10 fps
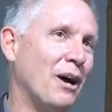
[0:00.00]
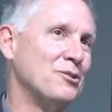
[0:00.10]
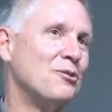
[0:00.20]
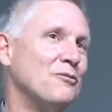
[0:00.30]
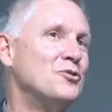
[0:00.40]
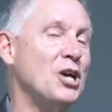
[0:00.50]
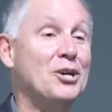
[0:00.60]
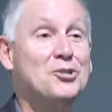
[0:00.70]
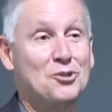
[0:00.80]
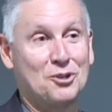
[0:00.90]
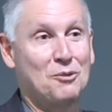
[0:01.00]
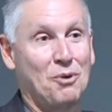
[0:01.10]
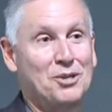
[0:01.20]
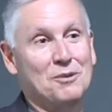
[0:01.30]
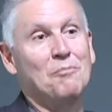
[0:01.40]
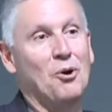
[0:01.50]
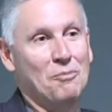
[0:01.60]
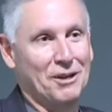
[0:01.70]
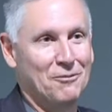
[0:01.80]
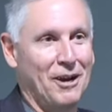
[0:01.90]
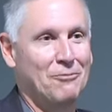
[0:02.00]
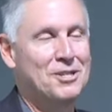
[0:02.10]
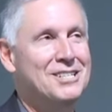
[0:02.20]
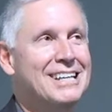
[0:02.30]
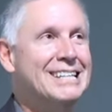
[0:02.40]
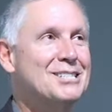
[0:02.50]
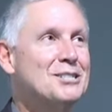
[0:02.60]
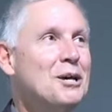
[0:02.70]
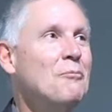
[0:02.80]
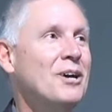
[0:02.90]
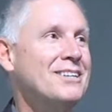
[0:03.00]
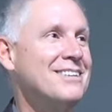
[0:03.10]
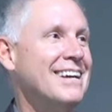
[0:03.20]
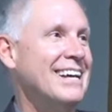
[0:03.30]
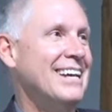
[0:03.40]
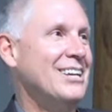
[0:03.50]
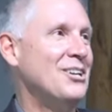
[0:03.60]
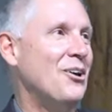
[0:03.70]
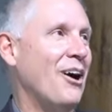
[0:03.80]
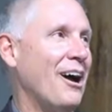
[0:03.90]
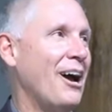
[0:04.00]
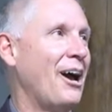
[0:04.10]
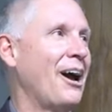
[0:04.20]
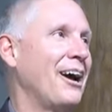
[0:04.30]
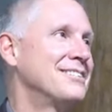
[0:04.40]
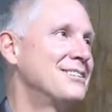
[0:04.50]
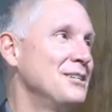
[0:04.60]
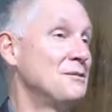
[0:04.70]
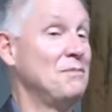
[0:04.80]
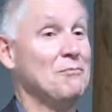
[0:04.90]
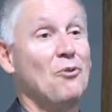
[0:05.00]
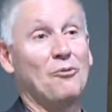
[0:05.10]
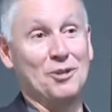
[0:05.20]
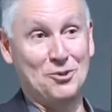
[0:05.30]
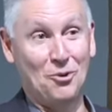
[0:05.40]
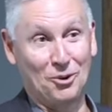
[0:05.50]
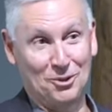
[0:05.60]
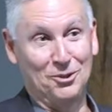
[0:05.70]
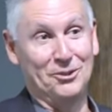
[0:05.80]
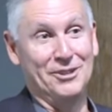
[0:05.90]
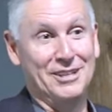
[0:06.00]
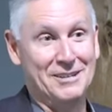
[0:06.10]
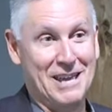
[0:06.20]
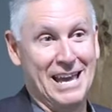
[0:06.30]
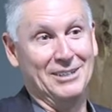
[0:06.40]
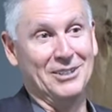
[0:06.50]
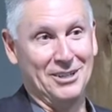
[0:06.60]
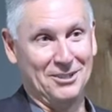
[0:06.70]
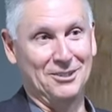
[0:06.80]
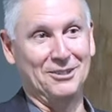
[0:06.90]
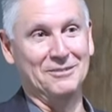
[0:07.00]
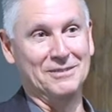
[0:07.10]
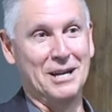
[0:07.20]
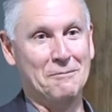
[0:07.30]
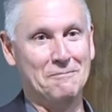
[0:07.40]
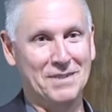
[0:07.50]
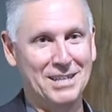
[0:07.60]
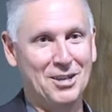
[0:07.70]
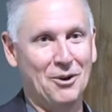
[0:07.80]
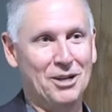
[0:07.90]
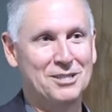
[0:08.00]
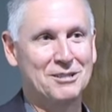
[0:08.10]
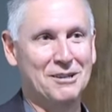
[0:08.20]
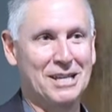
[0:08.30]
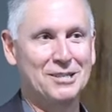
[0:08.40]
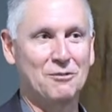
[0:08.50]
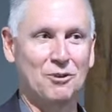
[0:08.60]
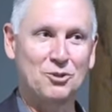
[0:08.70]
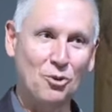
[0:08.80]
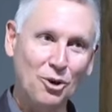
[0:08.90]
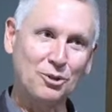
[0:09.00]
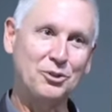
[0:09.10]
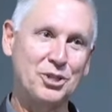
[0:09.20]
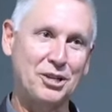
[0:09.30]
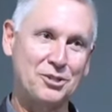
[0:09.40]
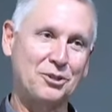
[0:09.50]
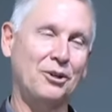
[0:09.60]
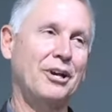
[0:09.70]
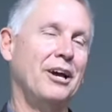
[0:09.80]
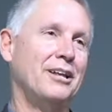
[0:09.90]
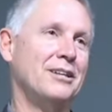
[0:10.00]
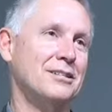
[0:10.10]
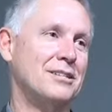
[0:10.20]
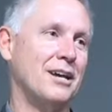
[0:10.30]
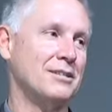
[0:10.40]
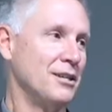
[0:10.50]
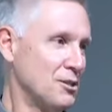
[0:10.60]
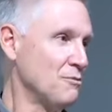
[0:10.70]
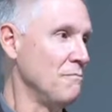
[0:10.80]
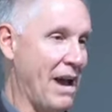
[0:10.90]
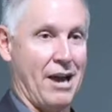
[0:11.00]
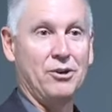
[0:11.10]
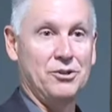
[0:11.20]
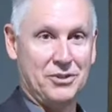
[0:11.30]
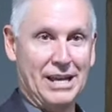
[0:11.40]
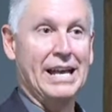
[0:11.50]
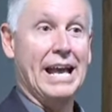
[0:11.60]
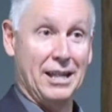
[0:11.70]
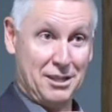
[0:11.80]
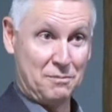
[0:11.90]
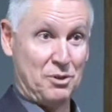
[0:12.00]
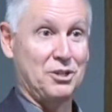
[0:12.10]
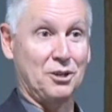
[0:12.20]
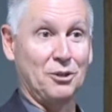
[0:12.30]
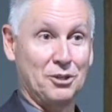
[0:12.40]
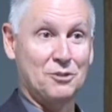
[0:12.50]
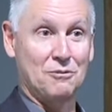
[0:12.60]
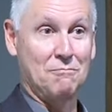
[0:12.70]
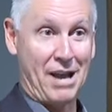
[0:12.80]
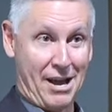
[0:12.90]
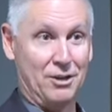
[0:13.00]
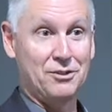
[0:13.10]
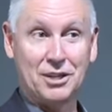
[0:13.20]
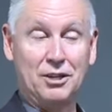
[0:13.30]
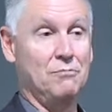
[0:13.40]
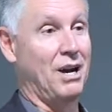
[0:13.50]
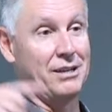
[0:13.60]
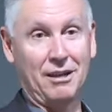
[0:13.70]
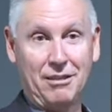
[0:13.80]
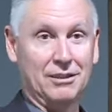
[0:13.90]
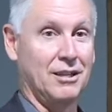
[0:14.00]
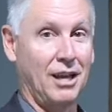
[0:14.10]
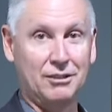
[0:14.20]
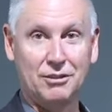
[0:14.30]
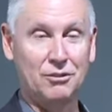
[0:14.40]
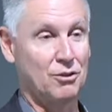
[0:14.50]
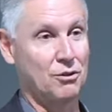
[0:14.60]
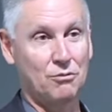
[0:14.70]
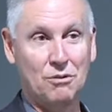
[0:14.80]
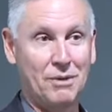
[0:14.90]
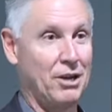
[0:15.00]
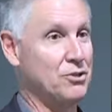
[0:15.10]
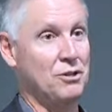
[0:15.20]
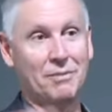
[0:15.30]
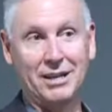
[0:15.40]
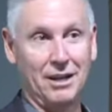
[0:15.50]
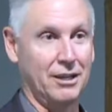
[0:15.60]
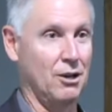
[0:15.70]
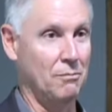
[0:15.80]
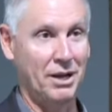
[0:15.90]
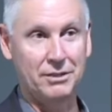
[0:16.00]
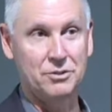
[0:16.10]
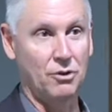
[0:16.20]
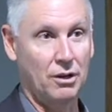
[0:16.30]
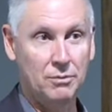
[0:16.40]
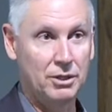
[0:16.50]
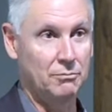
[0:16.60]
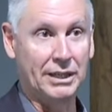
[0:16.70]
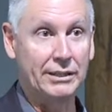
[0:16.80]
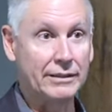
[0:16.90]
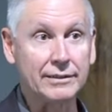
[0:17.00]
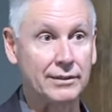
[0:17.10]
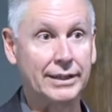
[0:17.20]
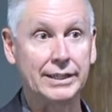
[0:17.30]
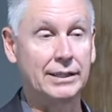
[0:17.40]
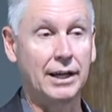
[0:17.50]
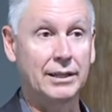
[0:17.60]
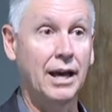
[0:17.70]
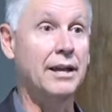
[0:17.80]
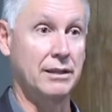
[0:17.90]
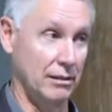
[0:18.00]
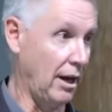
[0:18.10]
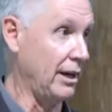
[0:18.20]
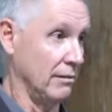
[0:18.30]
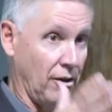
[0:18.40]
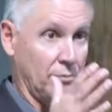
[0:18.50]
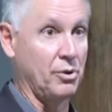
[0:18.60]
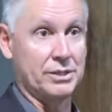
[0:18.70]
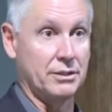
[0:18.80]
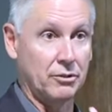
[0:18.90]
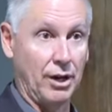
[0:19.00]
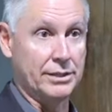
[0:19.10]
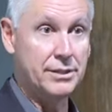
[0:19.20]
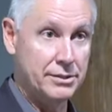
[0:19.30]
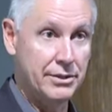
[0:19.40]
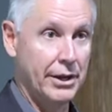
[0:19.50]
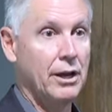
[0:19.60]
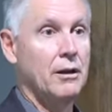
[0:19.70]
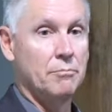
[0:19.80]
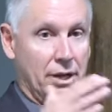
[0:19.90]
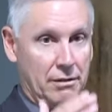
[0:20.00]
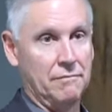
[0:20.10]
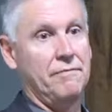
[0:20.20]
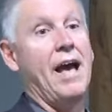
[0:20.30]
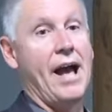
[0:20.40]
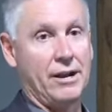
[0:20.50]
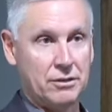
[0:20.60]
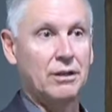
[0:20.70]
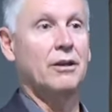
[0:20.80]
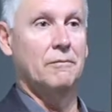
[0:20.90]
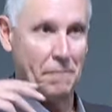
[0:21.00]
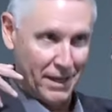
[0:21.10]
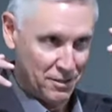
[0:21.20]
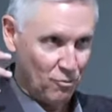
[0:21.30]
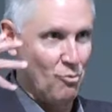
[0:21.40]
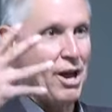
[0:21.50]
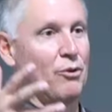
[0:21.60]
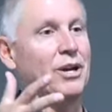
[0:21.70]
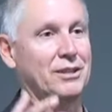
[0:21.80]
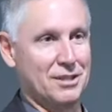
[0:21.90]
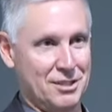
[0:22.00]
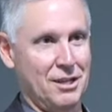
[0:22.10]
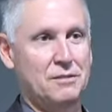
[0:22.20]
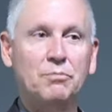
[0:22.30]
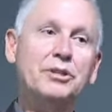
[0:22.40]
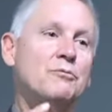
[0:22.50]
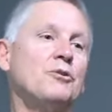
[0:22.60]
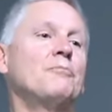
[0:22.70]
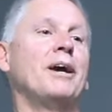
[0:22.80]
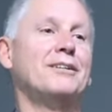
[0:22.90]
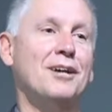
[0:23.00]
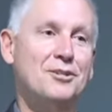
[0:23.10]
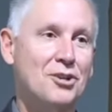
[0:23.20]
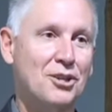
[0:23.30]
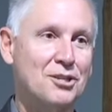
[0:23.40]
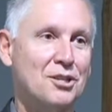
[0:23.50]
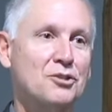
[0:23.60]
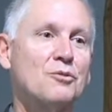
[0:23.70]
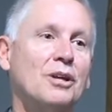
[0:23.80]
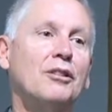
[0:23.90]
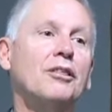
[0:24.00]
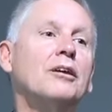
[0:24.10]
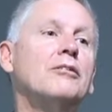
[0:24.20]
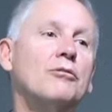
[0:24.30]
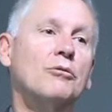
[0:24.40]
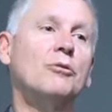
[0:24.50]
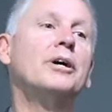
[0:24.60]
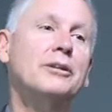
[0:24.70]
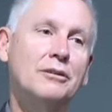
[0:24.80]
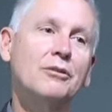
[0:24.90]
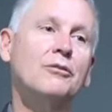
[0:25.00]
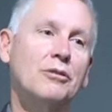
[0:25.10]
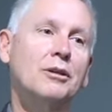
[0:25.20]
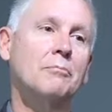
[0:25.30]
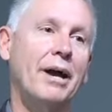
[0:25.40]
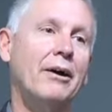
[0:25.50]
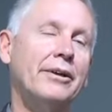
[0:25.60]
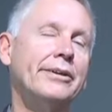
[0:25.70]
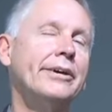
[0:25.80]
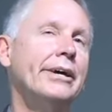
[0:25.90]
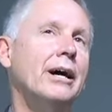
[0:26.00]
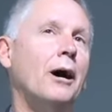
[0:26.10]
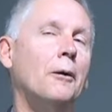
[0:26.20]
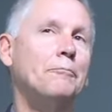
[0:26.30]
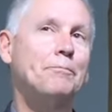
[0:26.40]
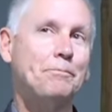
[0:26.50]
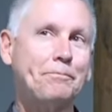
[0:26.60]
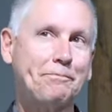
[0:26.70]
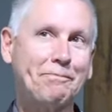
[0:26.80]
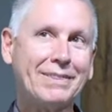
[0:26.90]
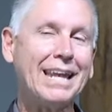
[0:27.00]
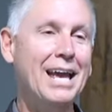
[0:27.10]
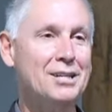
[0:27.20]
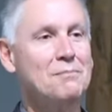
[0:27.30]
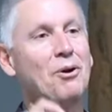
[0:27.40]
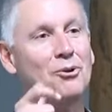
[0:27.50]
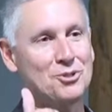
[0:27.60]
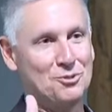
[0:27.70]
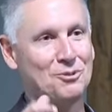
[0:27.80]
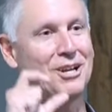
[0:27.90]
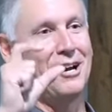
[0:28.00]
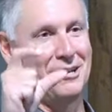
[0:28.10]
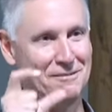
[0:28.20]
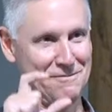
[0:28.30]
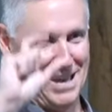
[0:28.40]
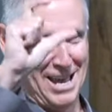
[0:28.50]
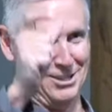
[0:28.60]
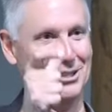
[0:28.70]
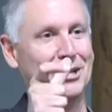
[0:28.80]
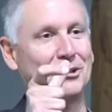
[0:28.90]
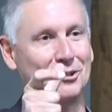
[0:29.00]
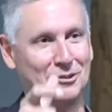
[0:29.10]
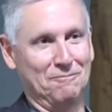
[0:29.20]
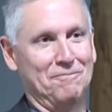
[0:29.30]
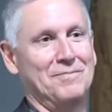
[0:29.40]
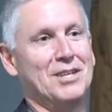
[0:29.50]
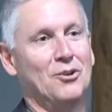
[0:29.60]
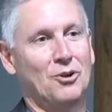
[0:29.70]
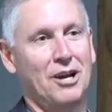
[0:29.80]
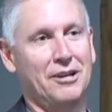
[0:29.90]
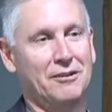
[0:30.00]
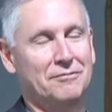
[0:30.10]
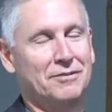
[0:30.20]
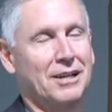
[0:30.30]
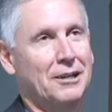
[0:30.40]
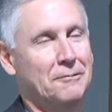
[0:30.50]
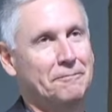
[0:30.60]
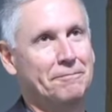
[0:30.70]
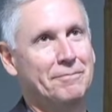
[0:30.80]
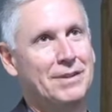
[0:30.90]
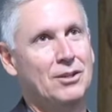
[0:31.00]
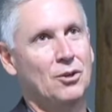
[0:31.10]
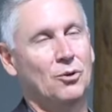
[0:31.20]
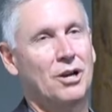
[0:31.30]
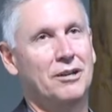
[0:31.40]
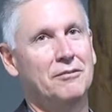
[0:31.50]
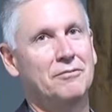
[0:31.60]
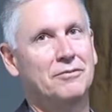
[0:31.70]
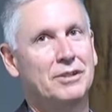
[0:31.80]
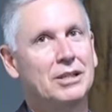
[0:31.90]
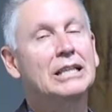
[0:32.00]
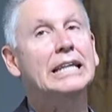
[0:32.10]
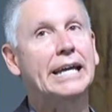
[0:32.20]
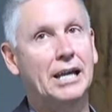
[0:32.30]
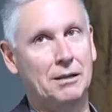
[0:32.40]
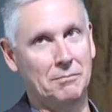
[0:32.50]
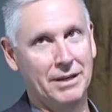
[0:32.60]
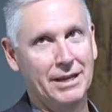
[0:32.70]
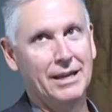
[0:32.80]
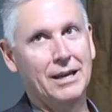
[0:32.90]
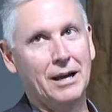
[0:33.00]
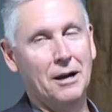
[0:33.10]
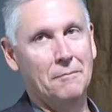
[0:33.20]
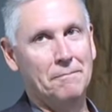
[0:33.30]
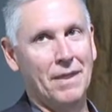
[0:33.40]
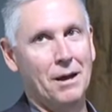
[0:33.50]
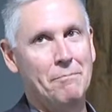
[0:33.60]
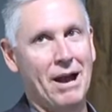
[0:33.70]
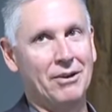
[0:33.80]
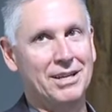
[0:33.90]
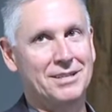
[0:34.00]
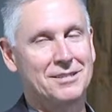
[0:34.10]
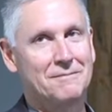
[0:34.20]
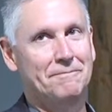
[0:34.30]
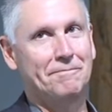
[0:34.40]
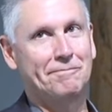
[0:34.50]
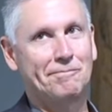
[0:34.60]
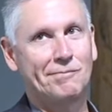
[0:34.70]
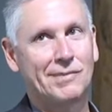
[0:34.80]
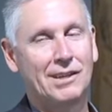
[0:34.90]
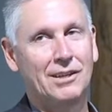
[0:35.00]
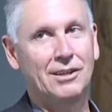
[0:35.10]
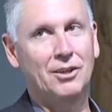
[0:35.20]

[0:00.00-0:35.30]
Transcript: sort of gesture to the present moment, right? Which in some ways, you know, I, I, see as being more rhetorical than analytical. Um, you know, it's a, it's a rhetorical gesture that says history matters, and this particular history matters, and you might not think that 1833 matters, and you might not care about astronomy or meteors or anything like that in the light of our present crisis, but in fact, it's a rhetoric that says, please will you pay attention to this history and think through it, you know, think about it, um, as opposed to a kind of analytical, you know, kind of, um, you know, kind of claim um, about its, you